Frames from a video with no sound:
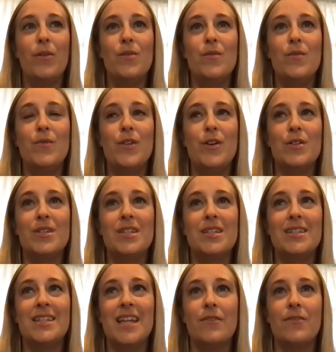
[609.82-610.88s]
there's
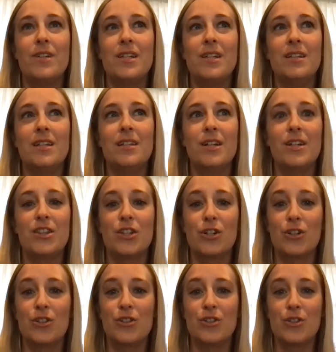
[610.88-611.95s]
definitely like the
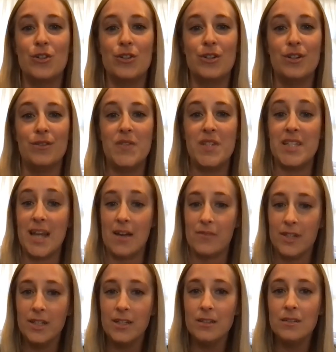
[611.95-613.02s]
concern of
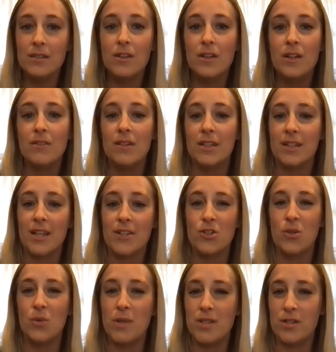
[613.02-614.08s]
staffing like that's mm-hmm.
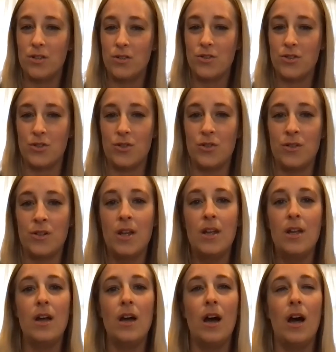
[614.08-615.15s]
always a concern
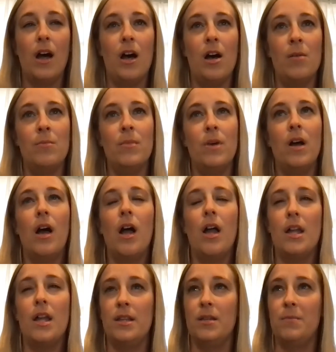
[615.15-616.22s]
um
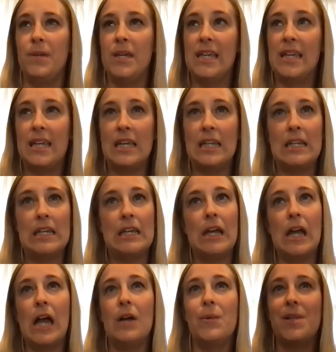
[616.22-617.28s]
in the beginning,
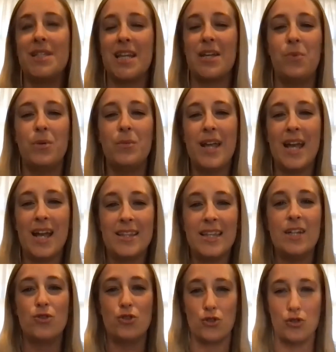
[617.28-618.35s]
I would say when we had
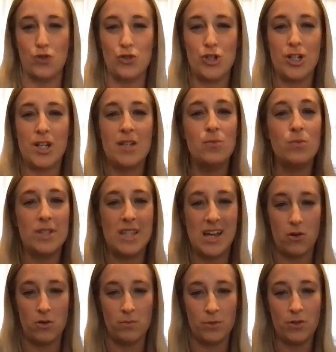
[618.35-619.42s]
that surge again with
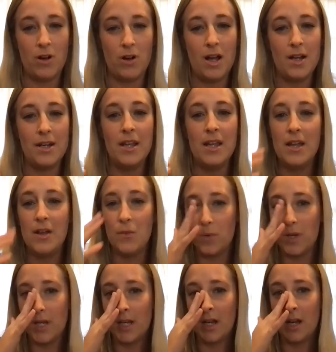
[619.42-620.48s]
that Omicron,
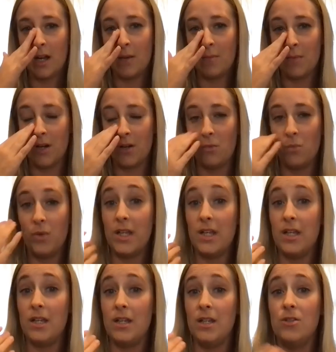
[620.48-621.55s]
we um
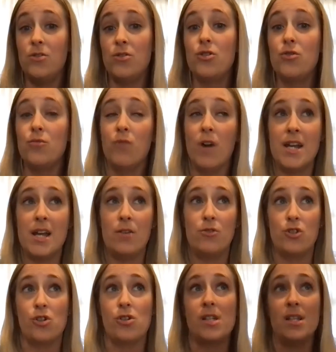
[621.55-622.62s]
we right now
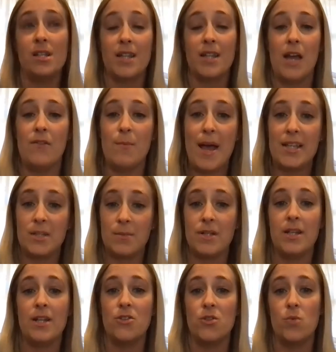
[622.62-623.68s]
Jersey doesn't have a mask
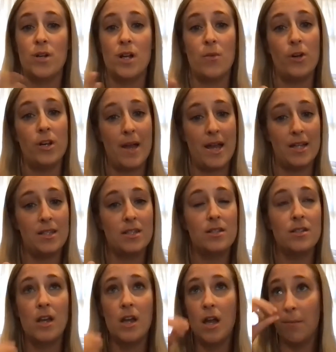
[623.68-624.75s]
mandate, so we're not wearing
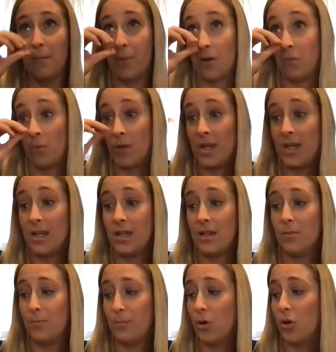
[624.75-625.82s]
masks. But
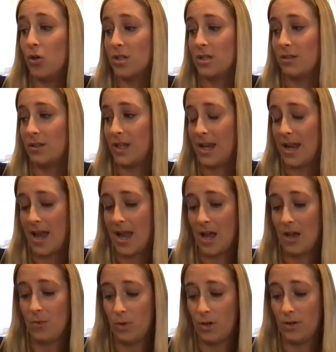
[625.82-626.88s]
we personally
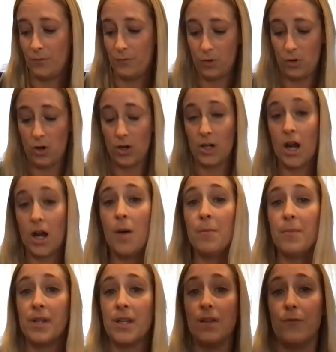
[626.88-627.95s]
had one for our
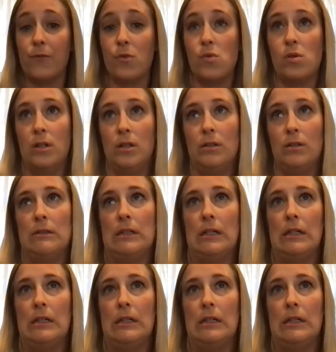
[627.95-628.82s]
company for uh,